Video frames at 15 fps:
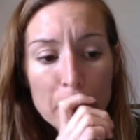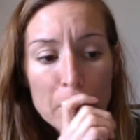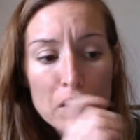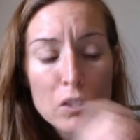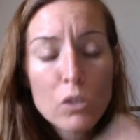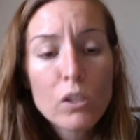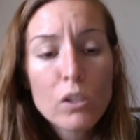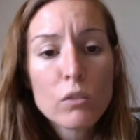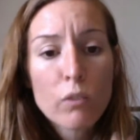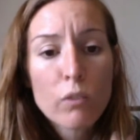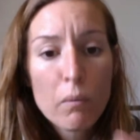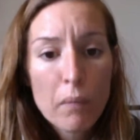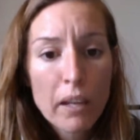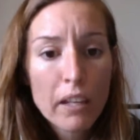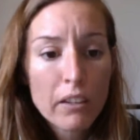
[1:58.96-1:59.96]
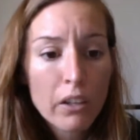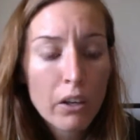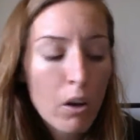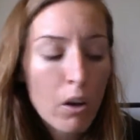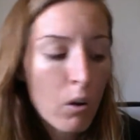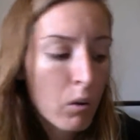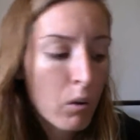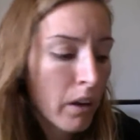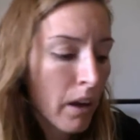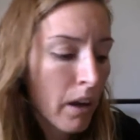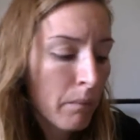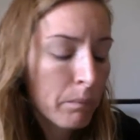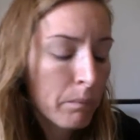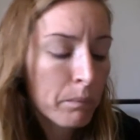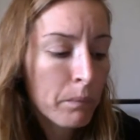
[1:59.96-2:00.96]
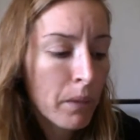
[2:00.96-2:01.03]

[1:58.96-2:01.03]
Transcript: students from making their own um,